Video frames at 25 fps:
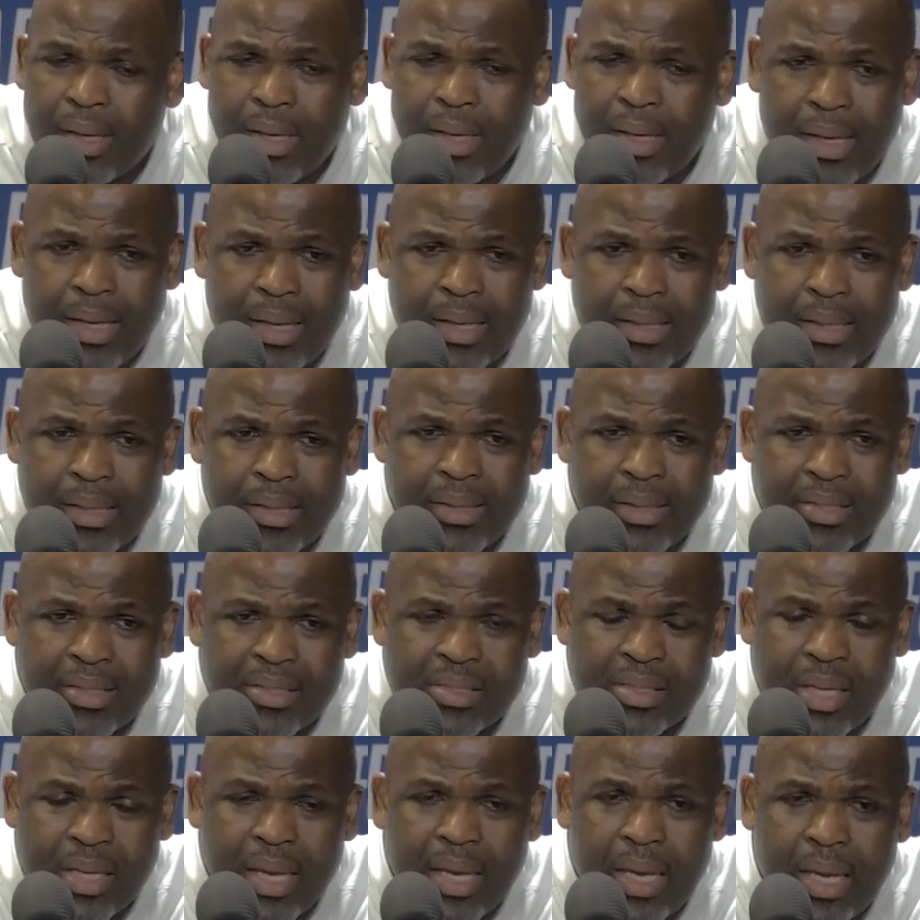in this
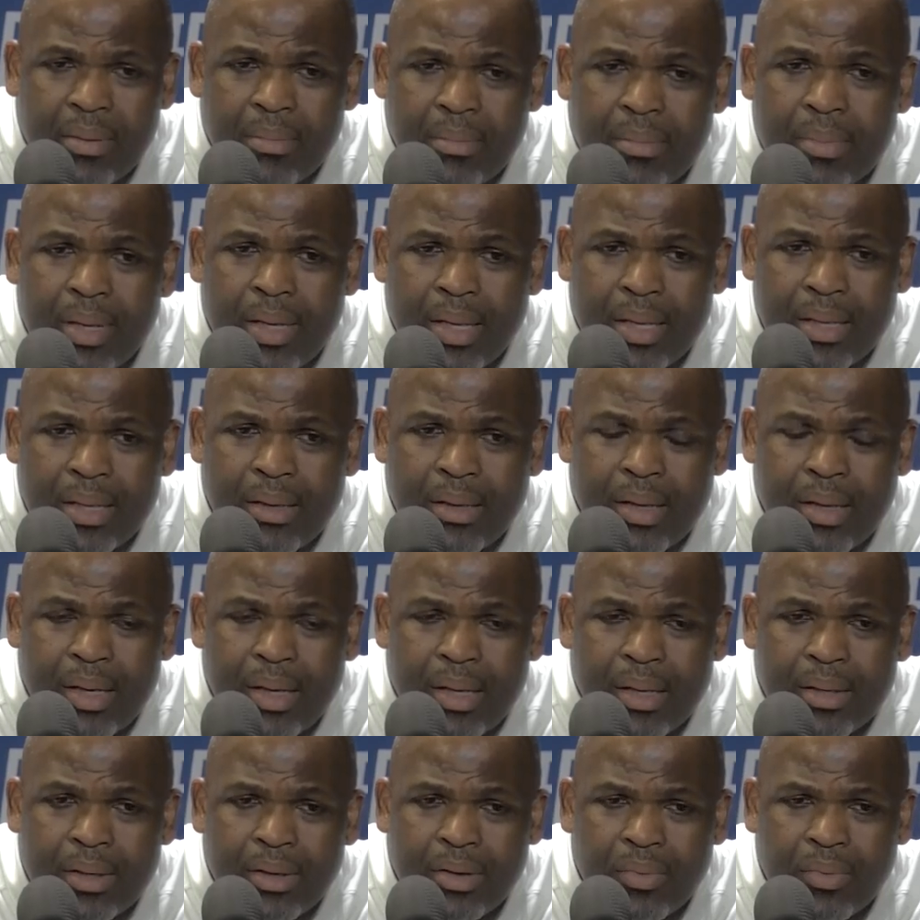game, and
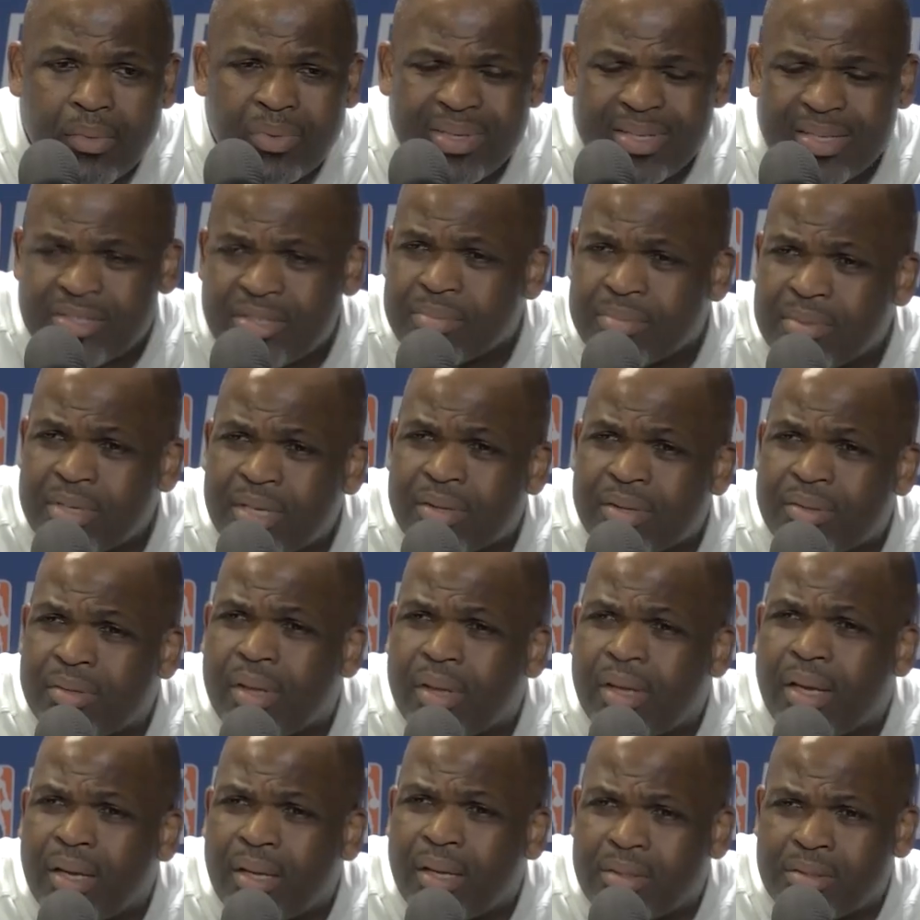you know, we did some good
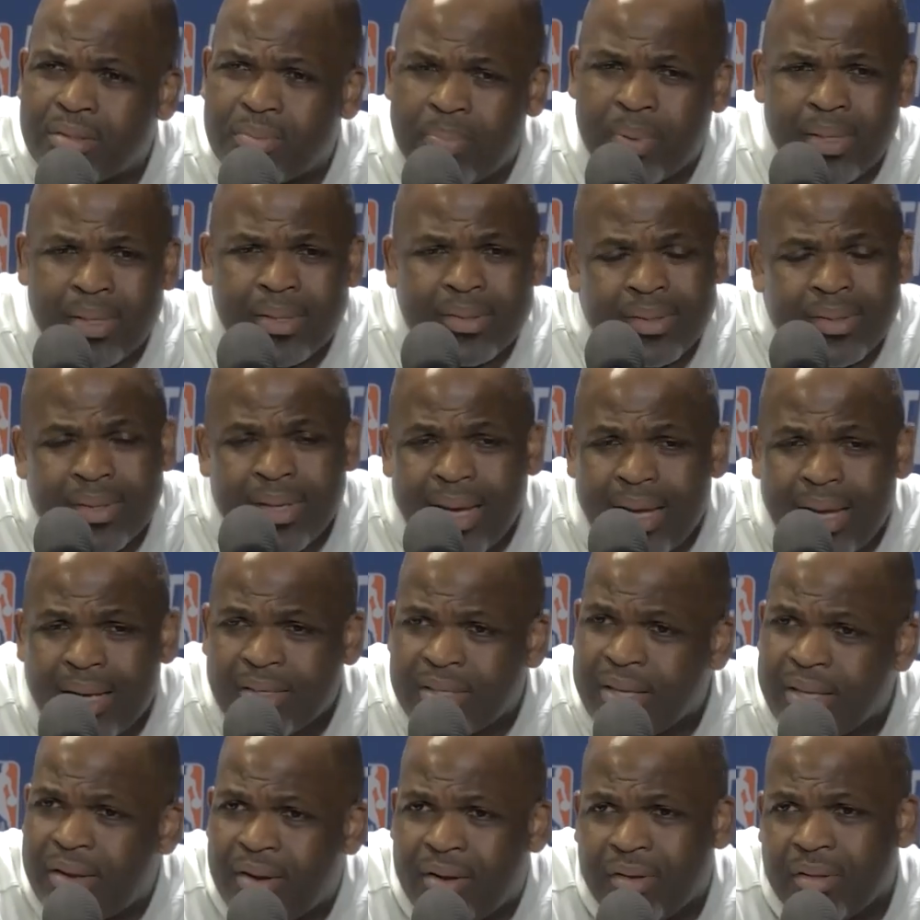things, but you got to
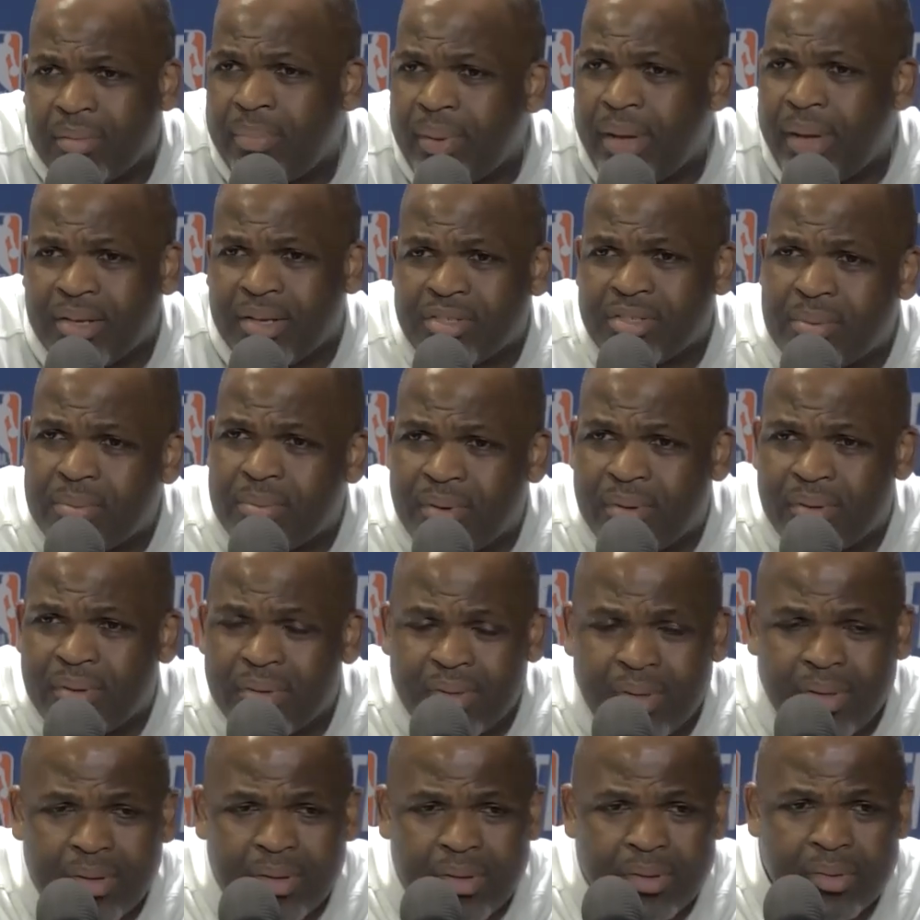take care of the basketball.
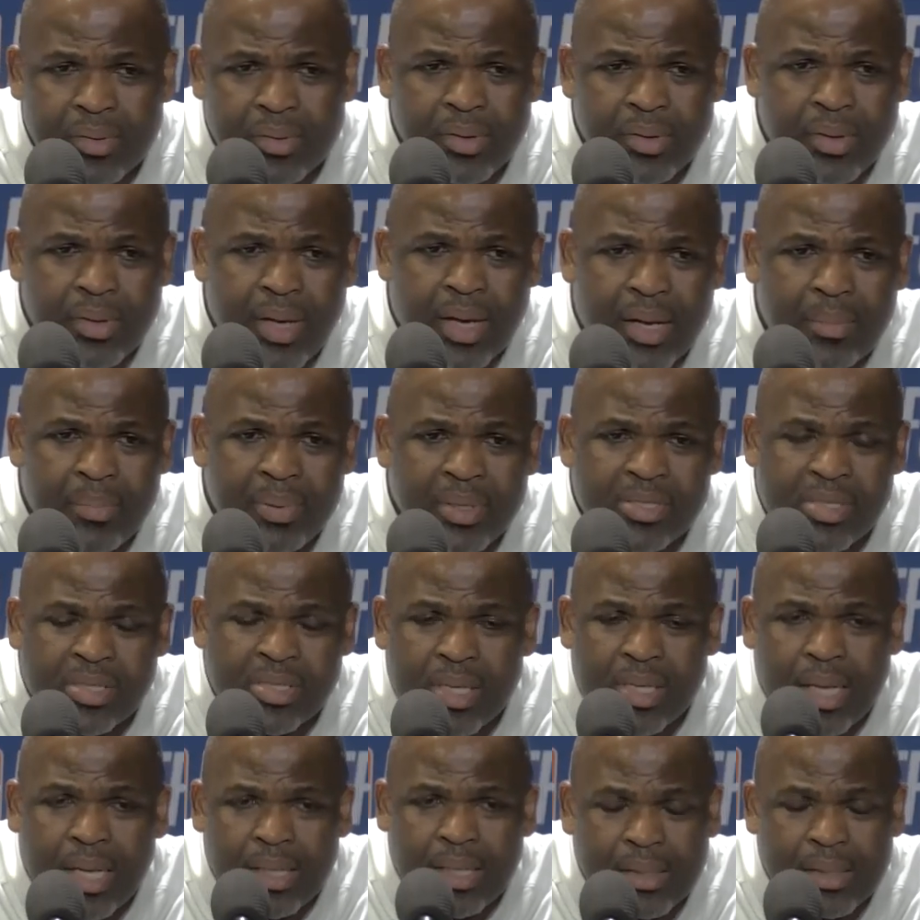You know, you got to be
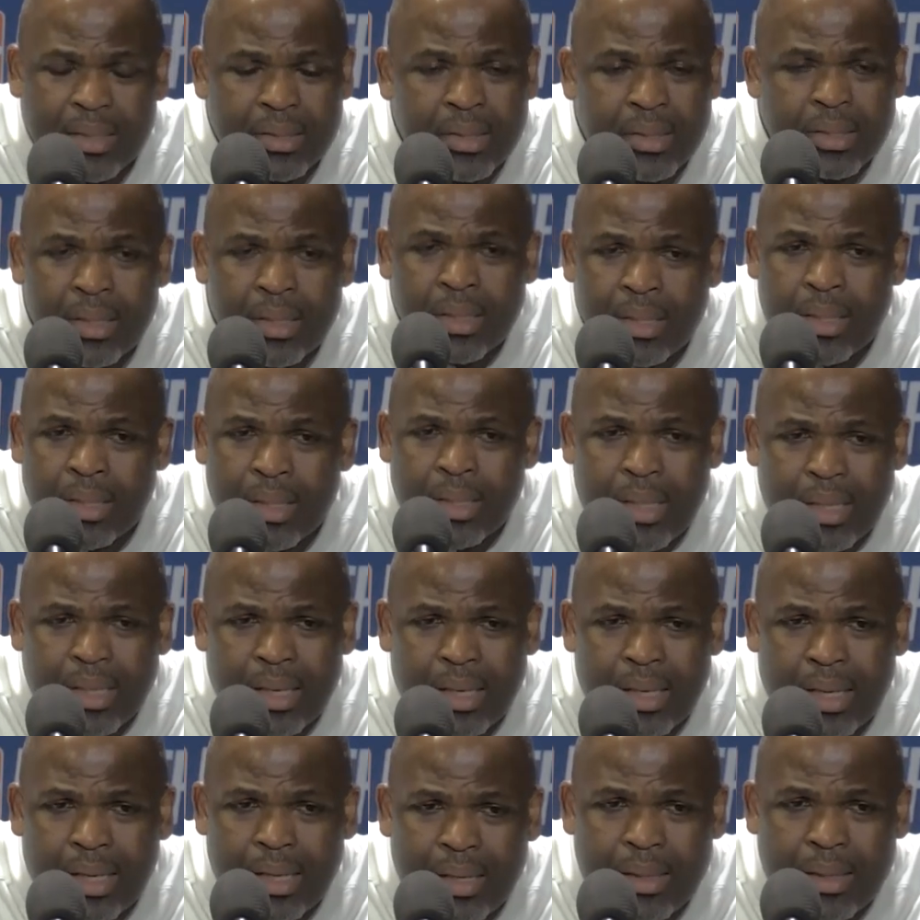solid,
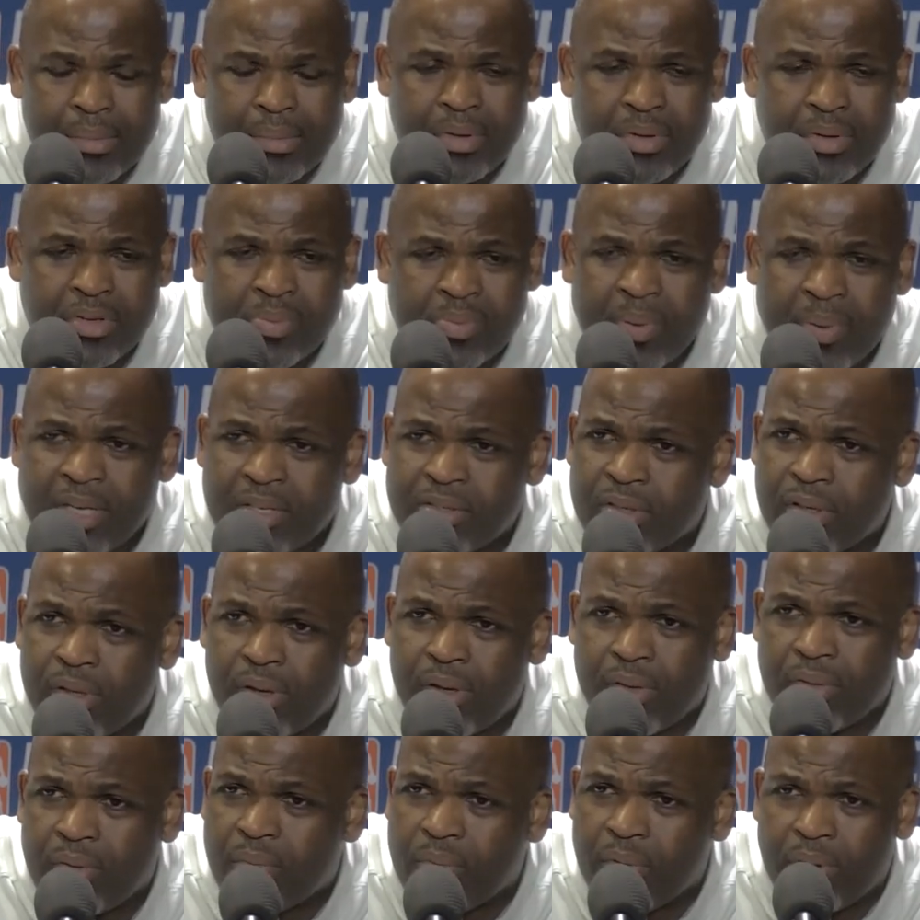you know, especially on
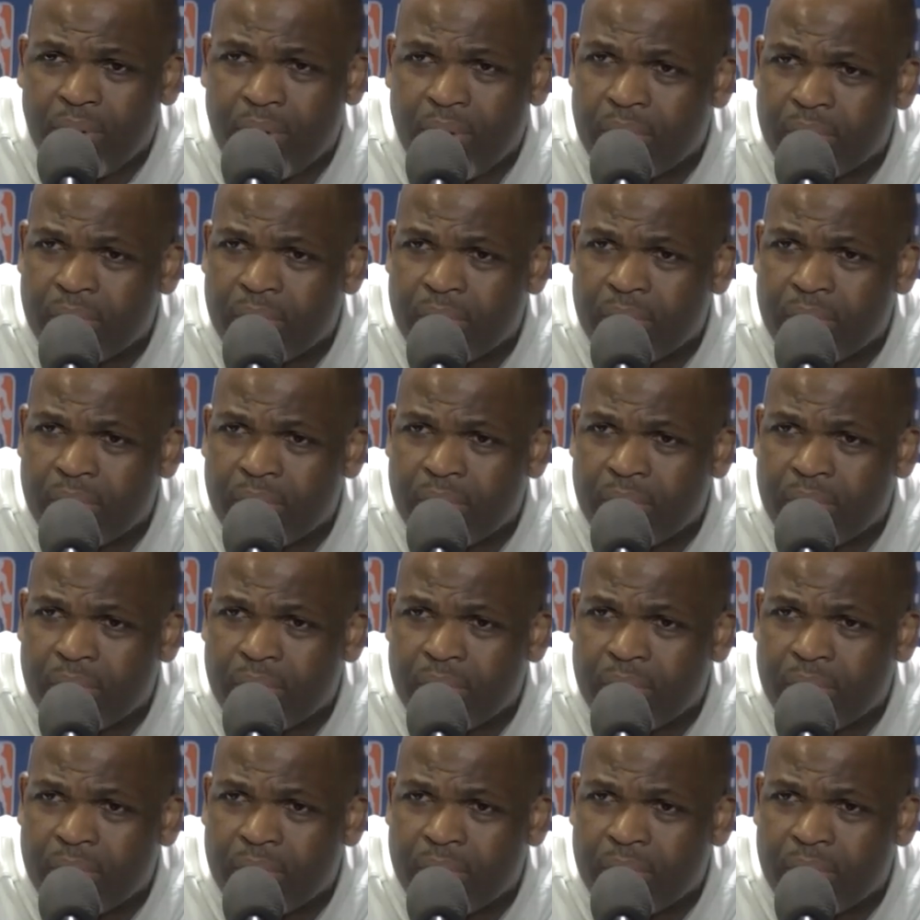the road,